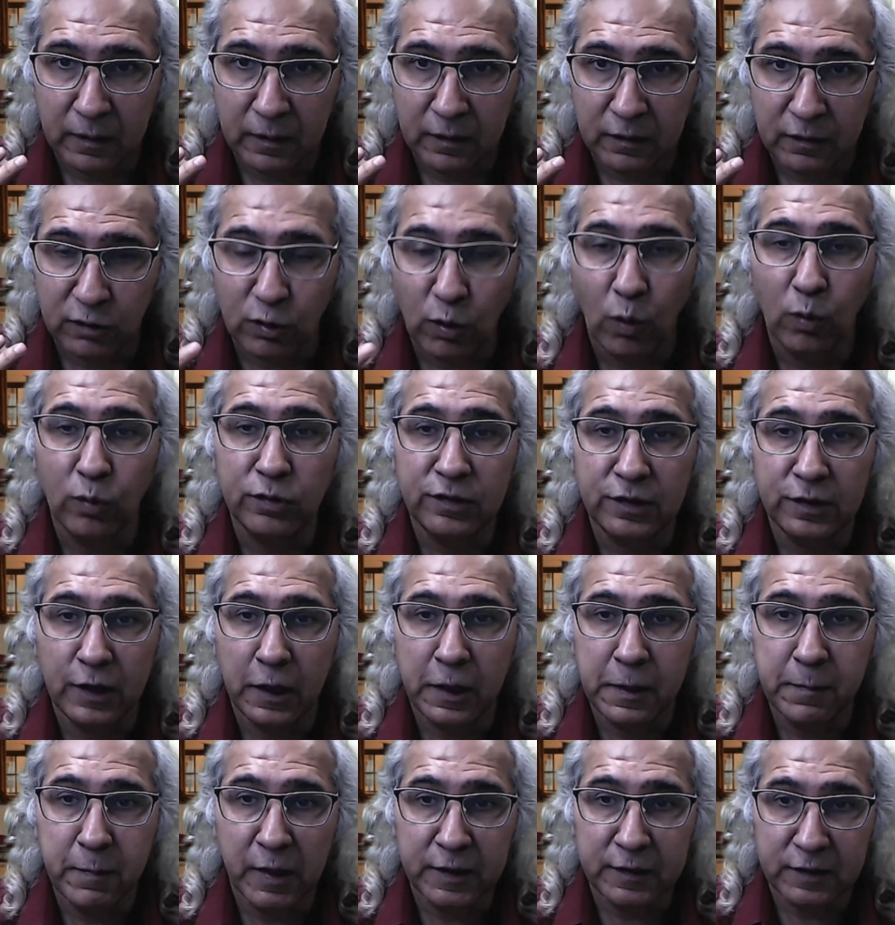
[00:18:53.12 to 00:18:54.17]
those
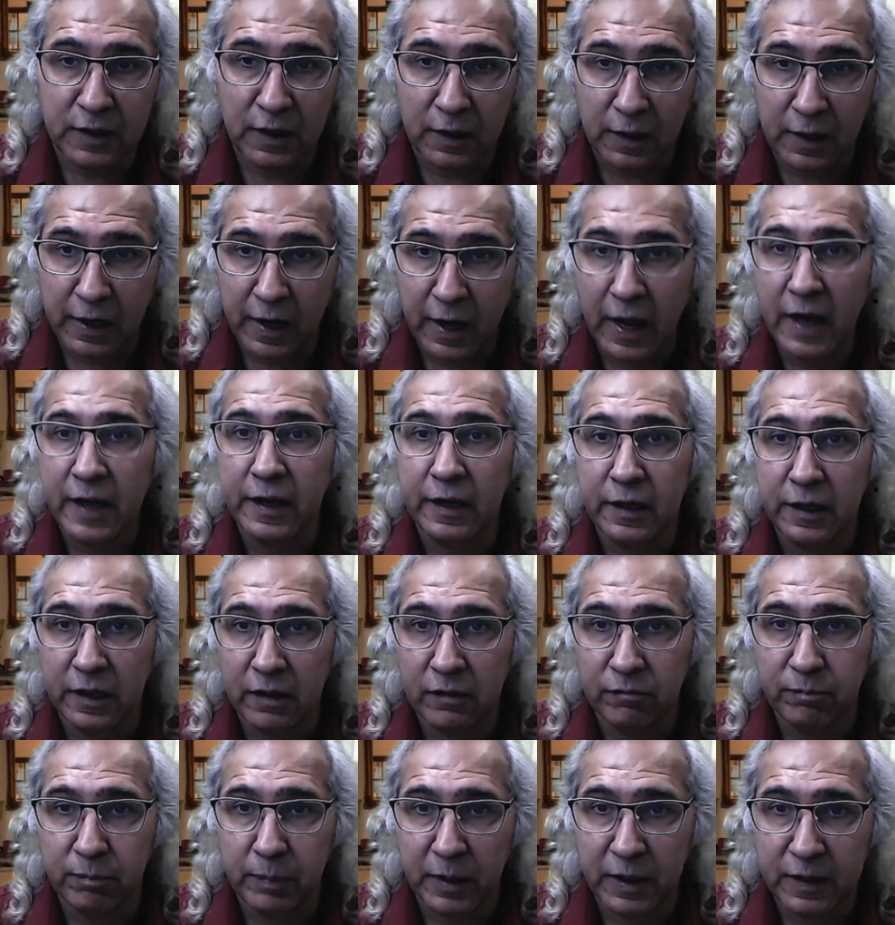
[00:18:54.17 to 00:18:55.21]
schemas are
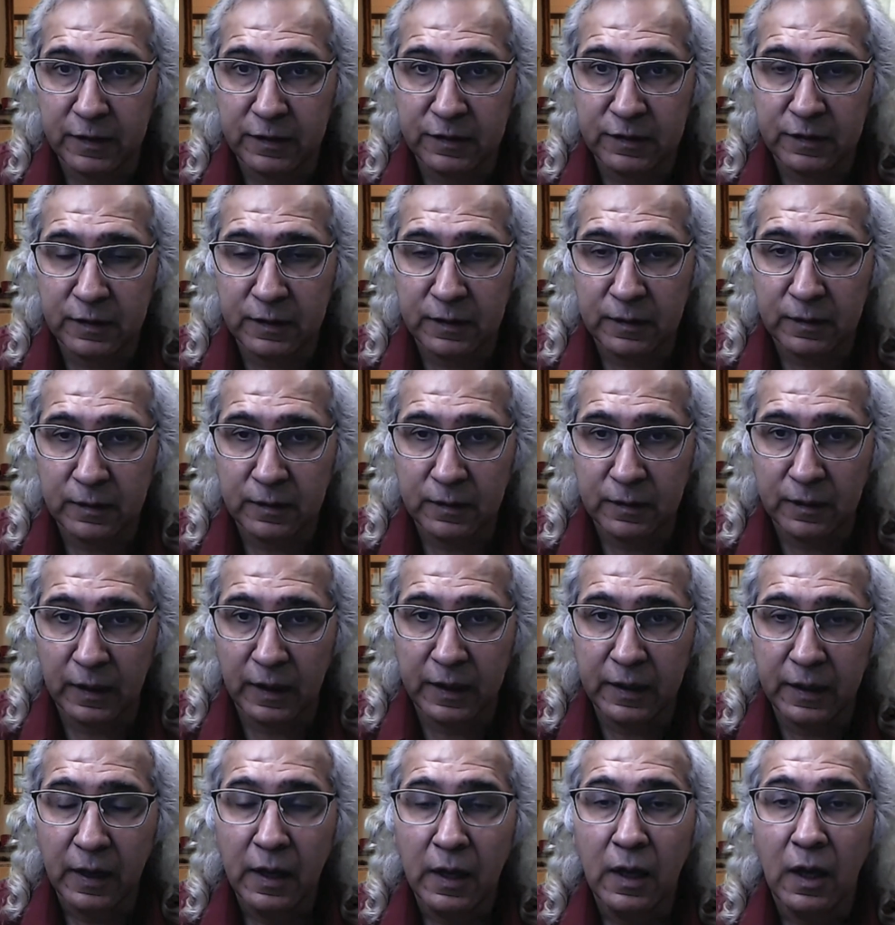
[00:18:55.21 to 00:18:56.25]
narrative based,
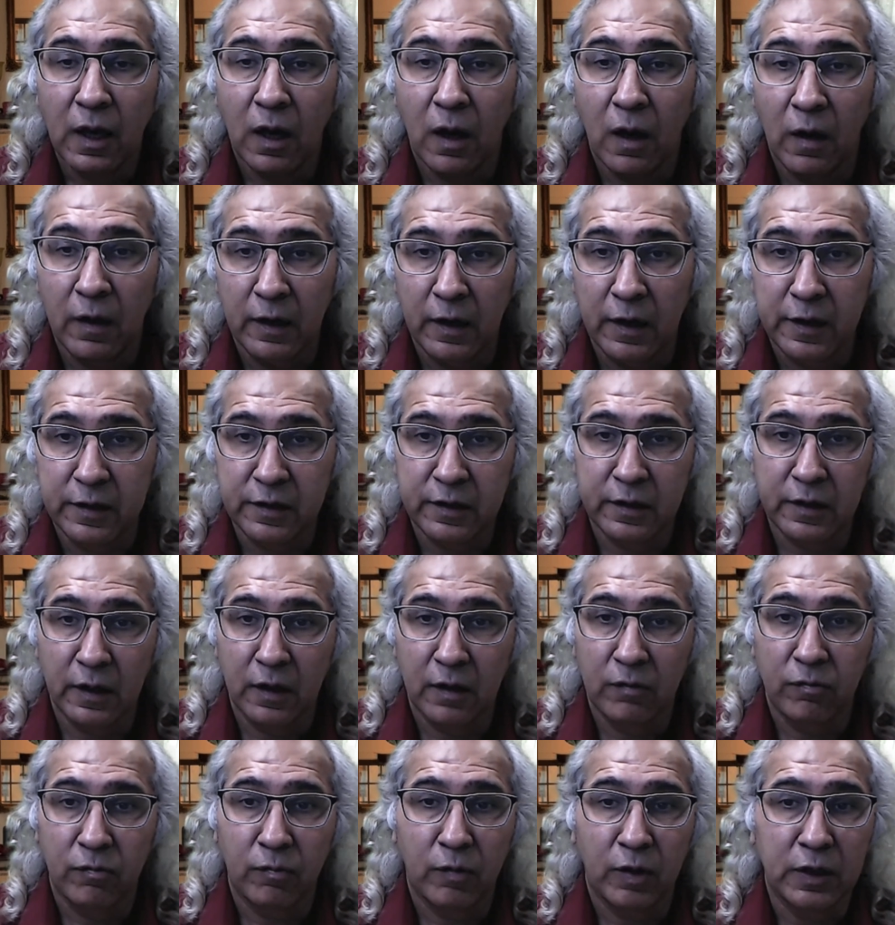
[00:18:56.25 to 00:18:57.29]
right? Our idea
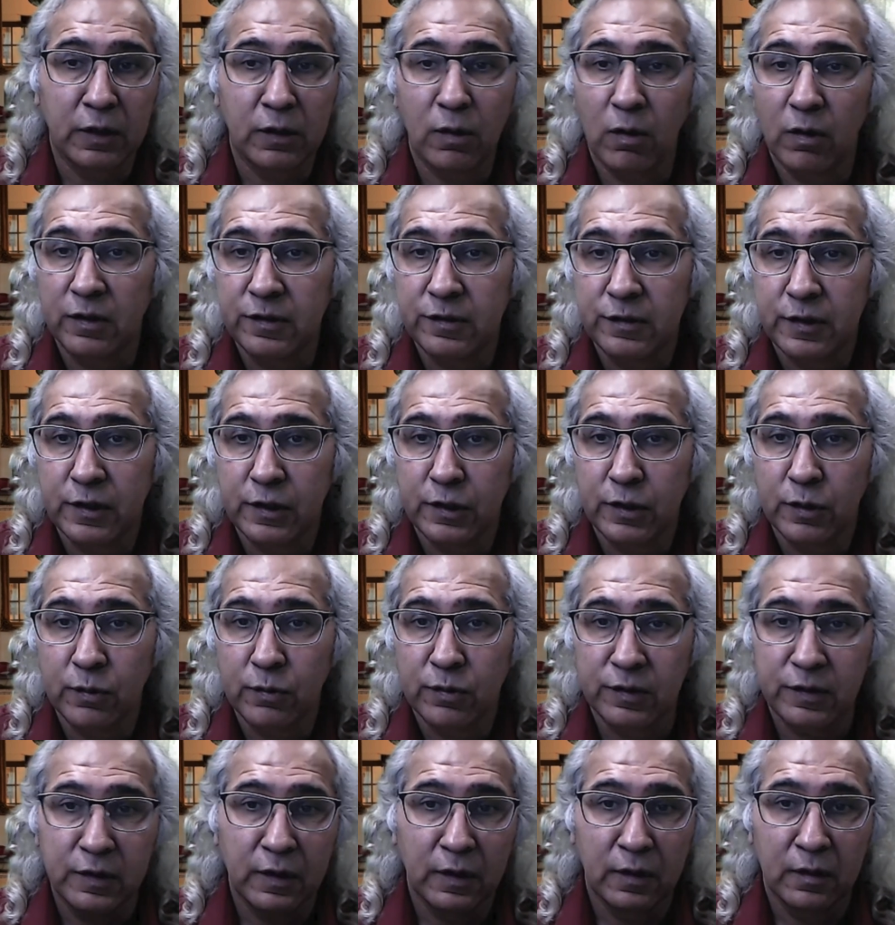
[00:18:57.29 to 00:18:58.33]
of what
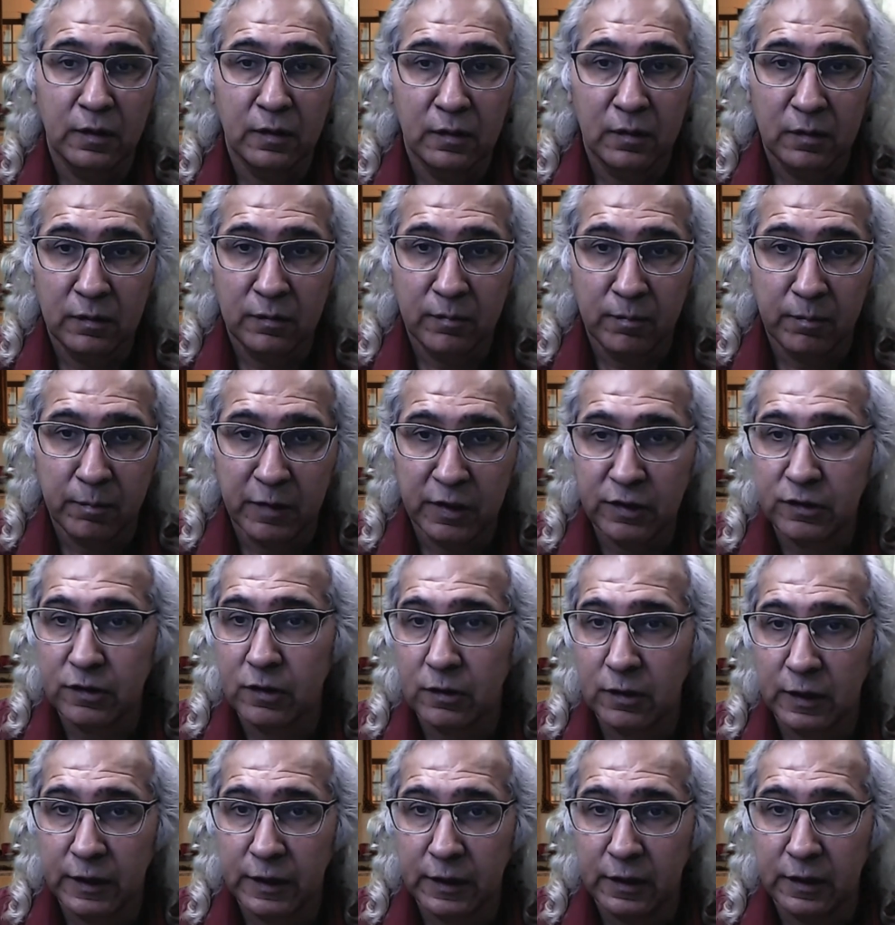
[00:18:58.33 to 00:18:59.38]
constitutes
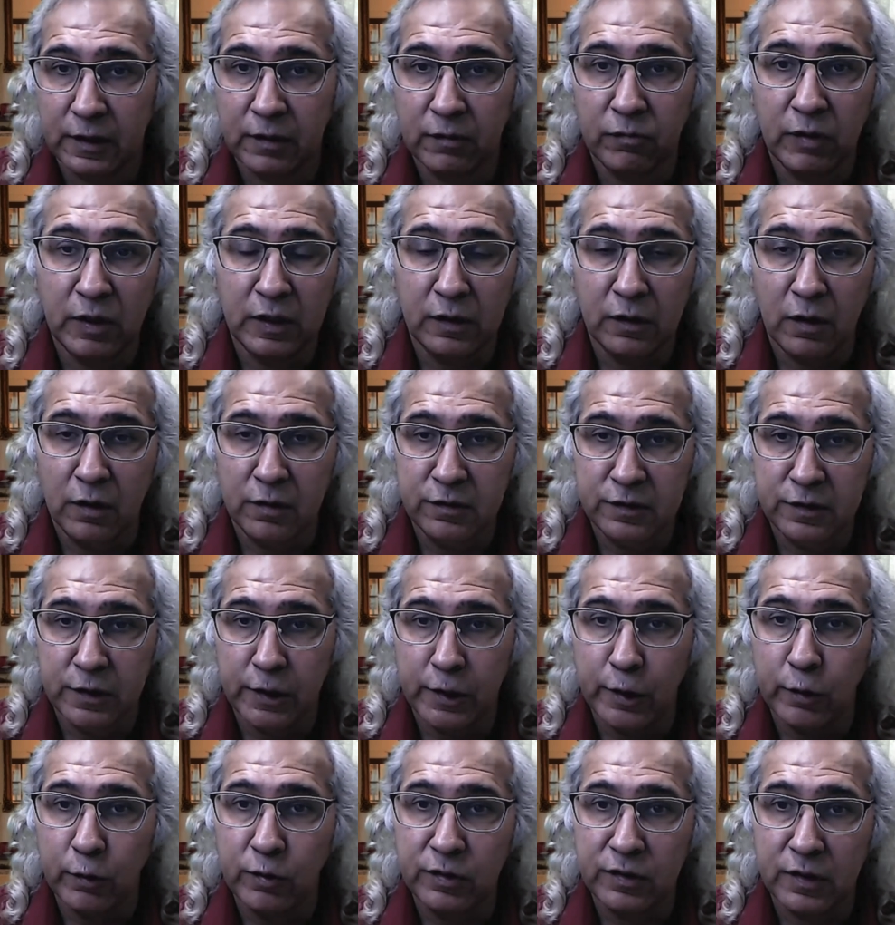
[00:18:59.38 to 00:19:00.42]
masculinity, what
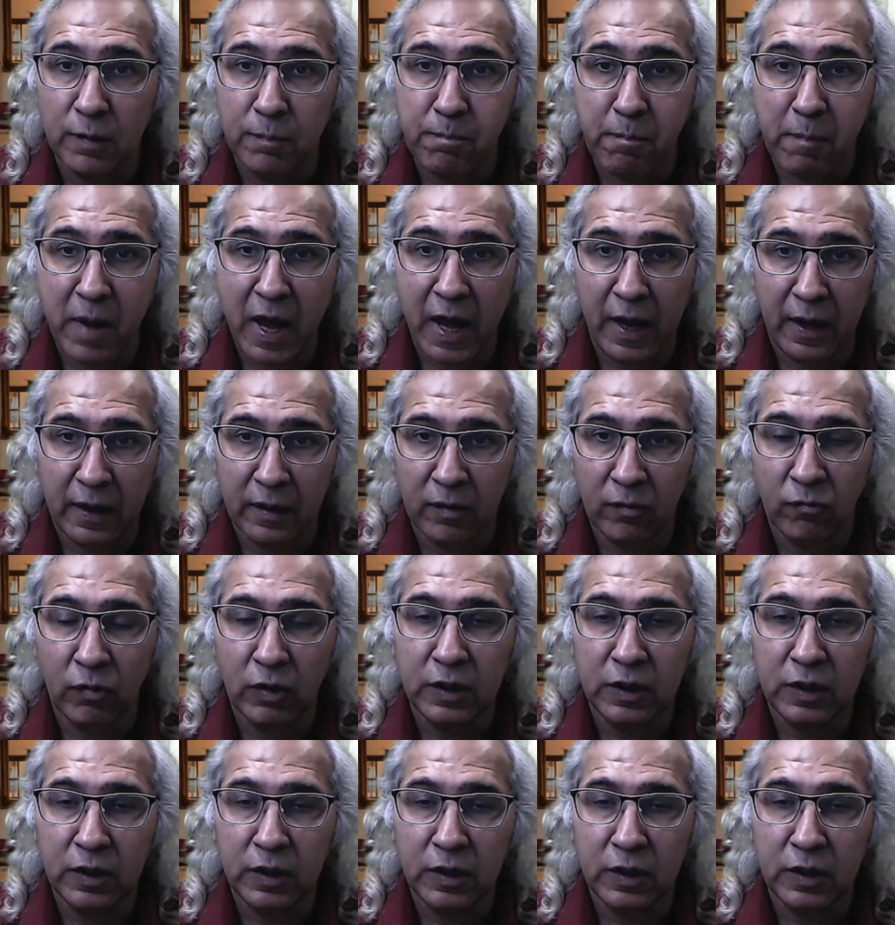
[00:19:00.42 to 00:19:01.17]
constitutes a man, what